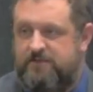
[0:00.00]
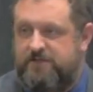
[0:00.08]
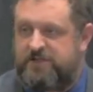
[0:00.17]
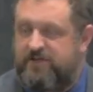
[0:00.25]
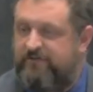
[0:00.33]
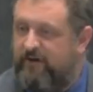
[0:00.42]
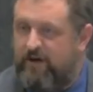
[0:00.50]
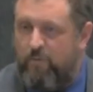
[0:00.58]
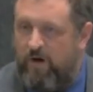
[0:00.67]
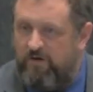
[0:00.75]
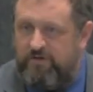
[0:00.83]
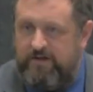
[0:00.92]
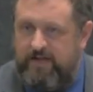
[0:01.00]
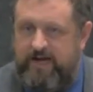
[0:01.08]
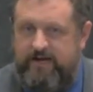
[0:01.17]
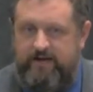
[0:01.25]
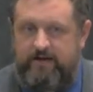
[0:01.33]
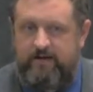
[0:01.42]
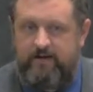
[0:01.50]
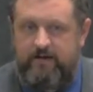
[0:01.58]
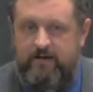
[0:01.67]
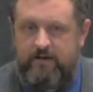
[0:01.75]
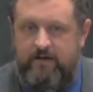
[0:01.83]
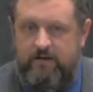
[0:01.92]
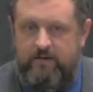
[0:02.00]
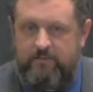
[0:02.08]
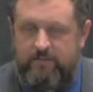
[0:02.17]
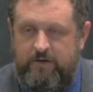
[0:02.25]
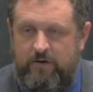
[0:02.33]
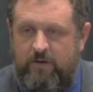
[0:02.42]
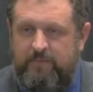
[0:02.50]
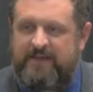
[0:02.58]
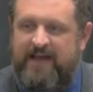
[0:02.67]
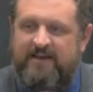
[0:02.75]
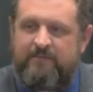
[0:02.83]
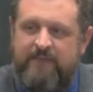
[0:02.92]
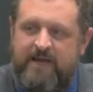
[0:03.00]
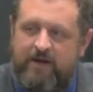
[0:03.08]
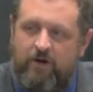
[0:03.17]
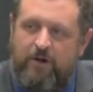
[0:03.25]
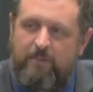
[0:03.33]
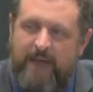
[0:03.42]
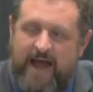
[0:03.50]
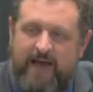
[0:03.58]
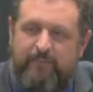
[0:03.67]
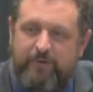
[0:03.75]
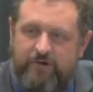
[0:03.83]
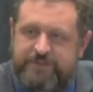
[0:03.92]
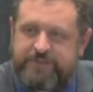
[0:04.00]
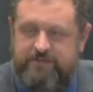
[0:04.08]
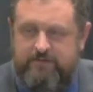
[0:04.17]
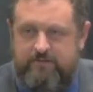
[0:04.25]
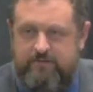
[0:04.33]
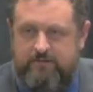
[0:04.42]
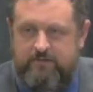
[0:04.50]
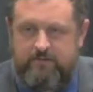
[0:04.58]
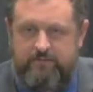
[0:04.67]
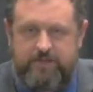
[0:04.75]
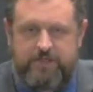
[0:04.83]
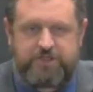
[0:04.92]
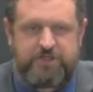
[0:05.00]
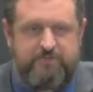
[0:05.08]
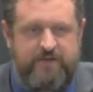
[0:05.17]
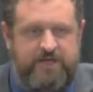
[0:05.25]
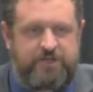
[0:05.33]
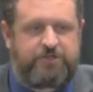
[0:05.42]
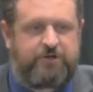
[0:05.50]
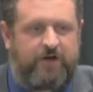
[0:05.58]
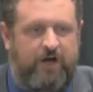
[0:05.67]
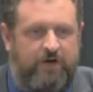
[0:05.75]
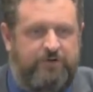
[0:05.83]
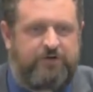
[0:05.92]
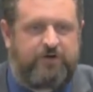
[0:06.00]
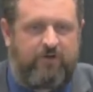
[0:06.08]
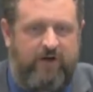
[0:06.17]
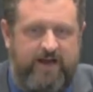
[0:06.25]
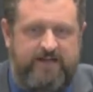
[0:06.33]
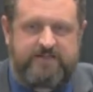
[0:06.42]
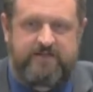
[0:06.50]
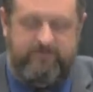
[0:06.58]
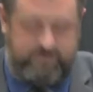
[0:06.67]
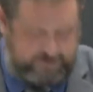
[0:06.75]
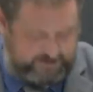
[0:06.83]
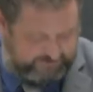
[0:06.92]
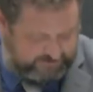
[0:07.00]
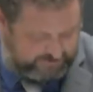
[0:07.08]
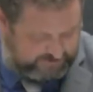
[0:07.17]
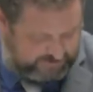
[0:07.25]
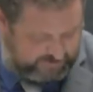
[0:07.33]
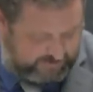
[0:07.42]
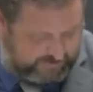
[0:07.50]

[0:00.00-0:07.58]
So this is a very wealthy lady. You know what? But that didn't make her a bad person because she ministered unto Christ of her substance.